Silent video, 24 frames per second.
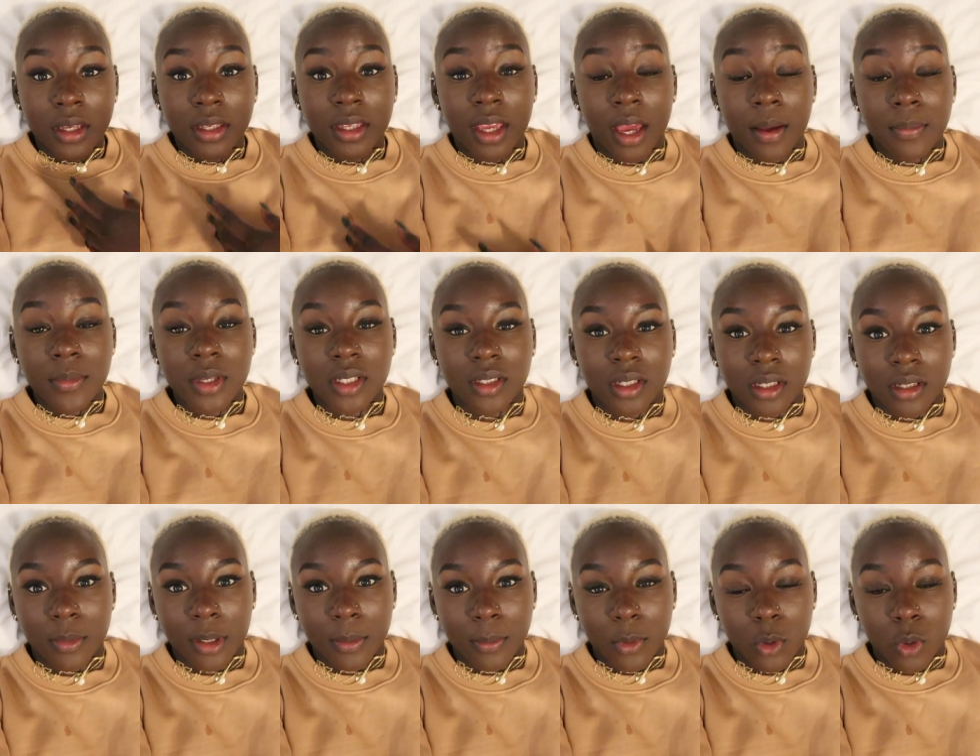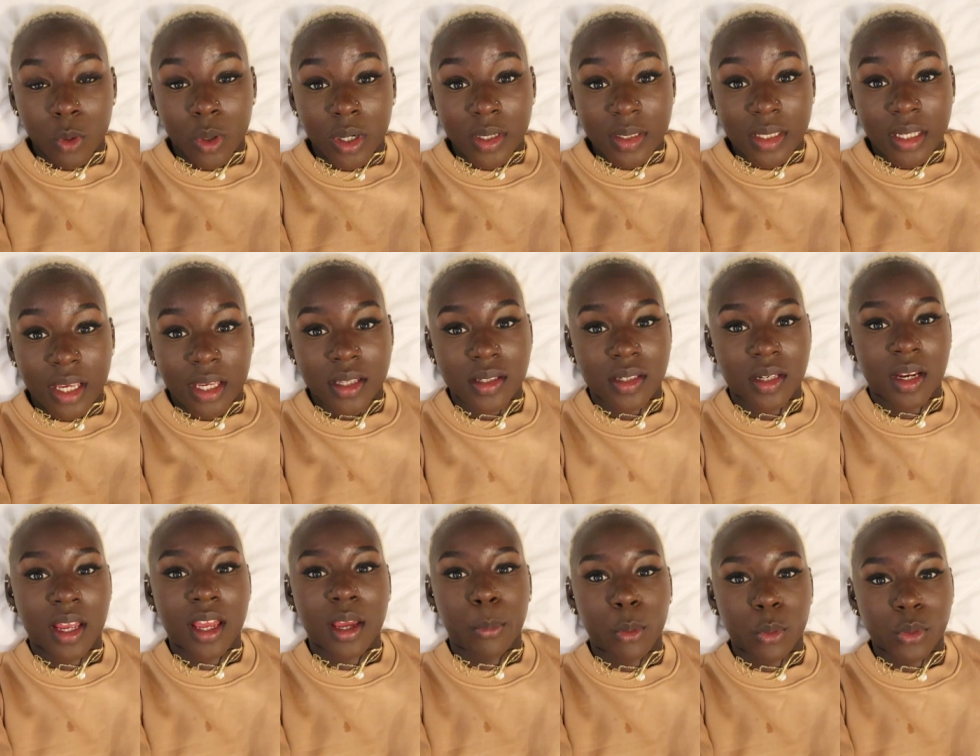Yeah, there's going to be more us getting to
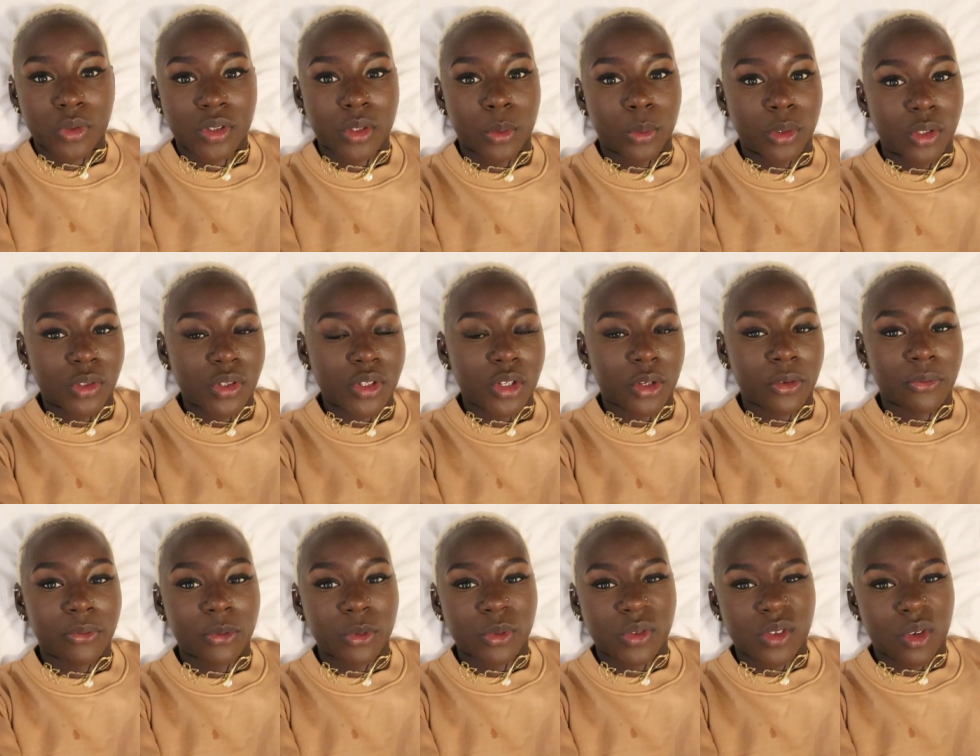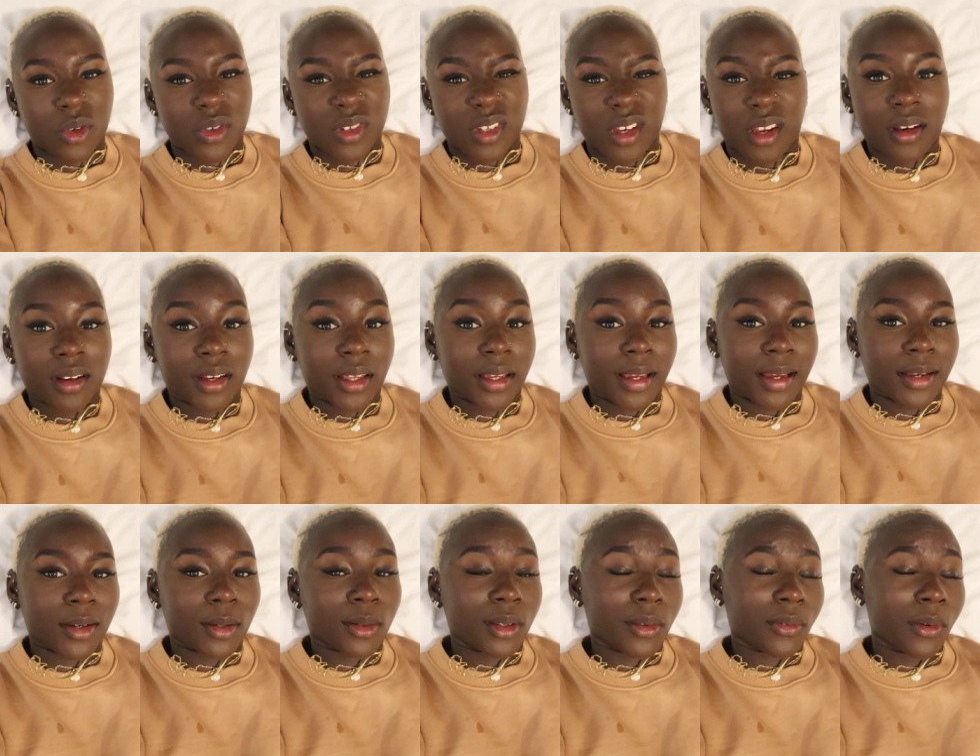the airport, so on and so forth. So it's kind of like,
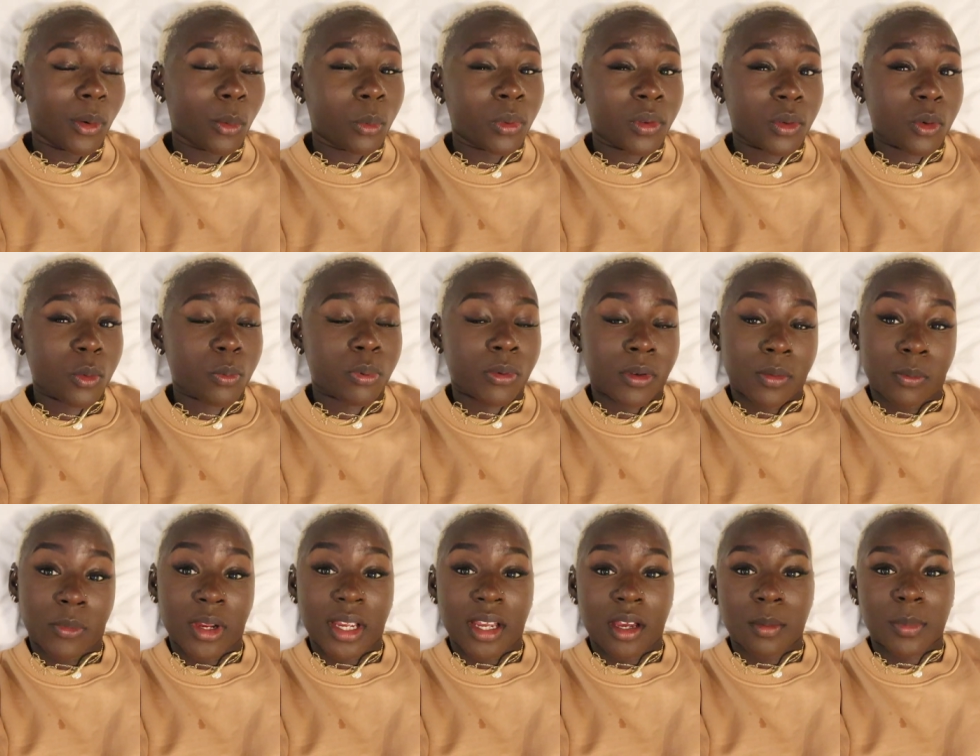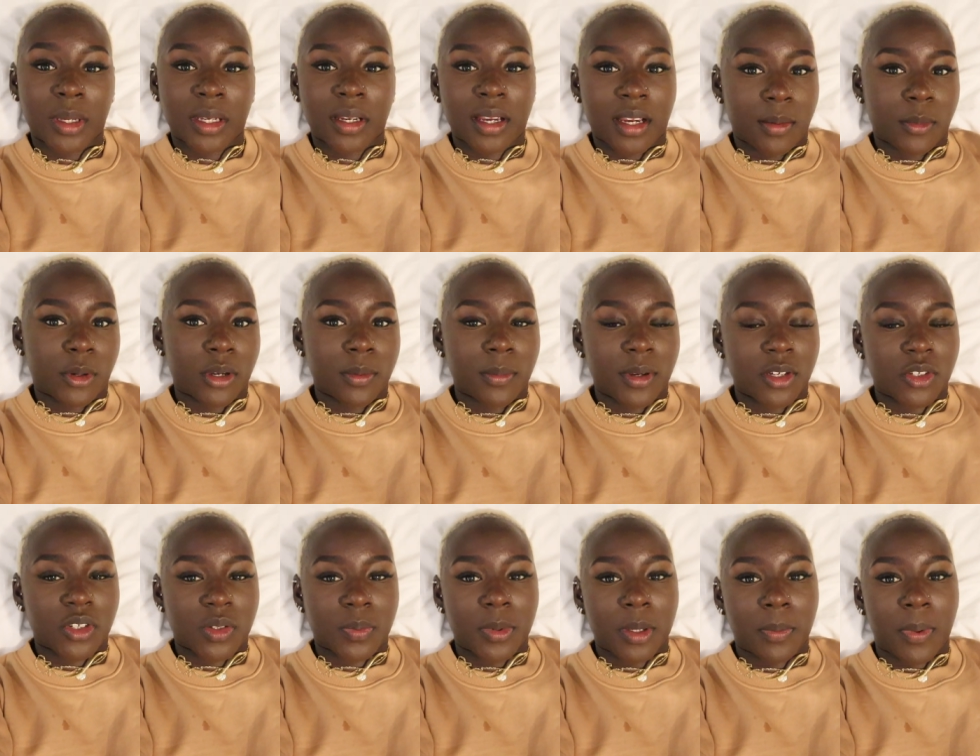I don't know if I will bring out my camera. It
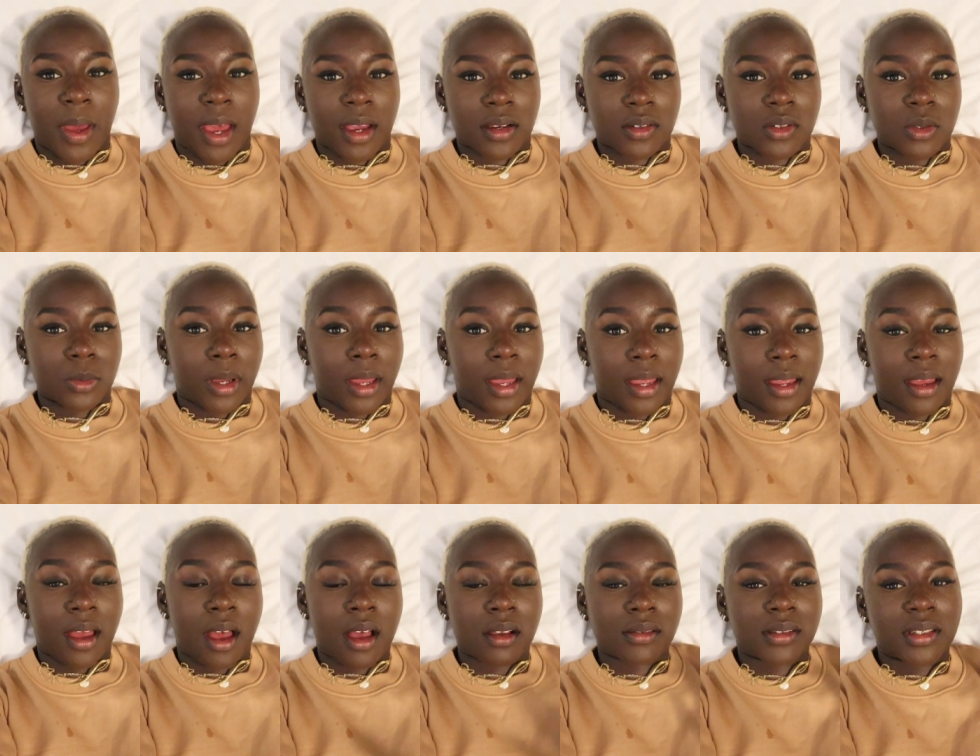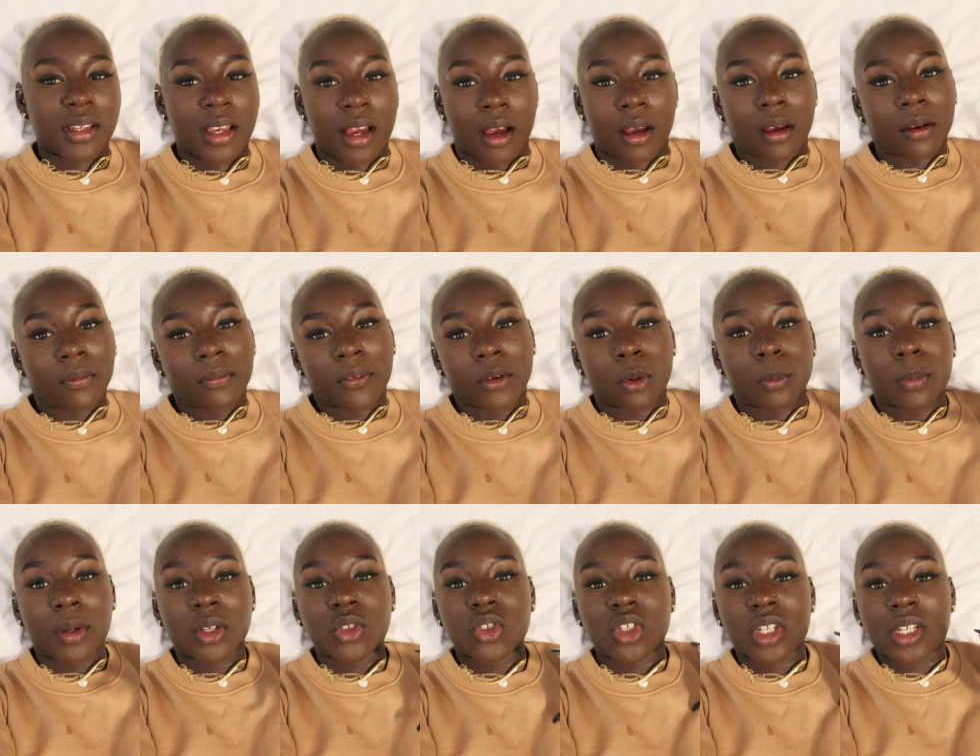might just be packed away. I'll see how I feel,
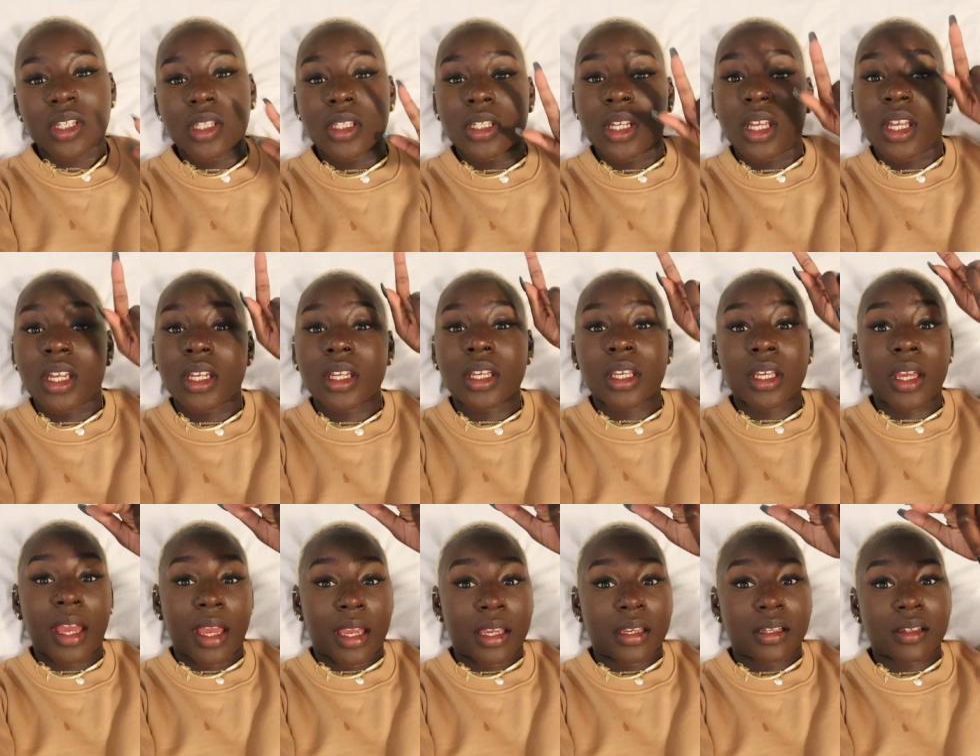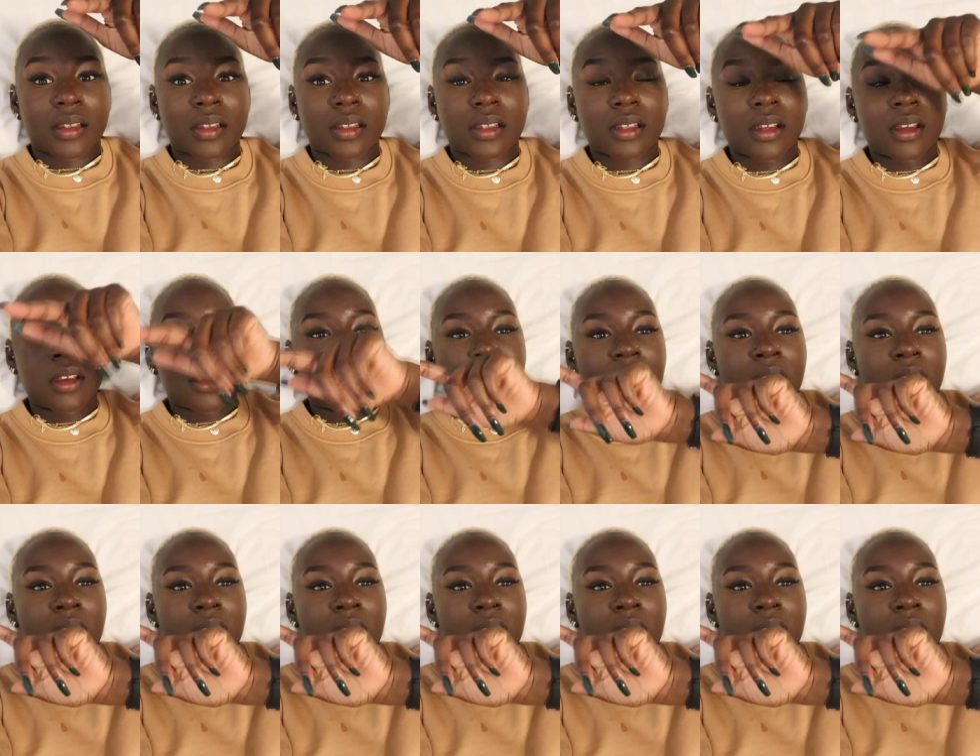but just in case.